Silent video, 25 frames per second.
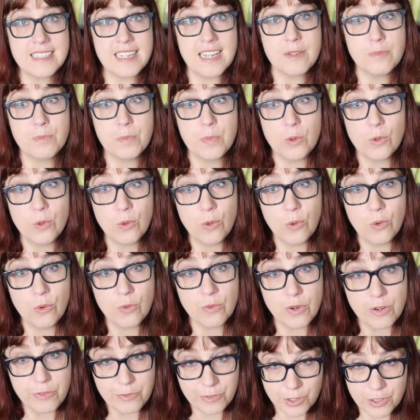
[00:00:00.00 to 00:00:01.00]

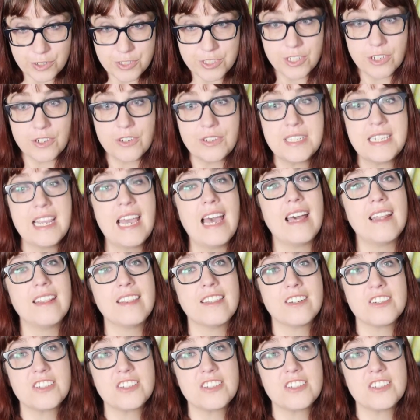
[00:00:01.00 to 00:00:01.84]
Deadpool reversed her death,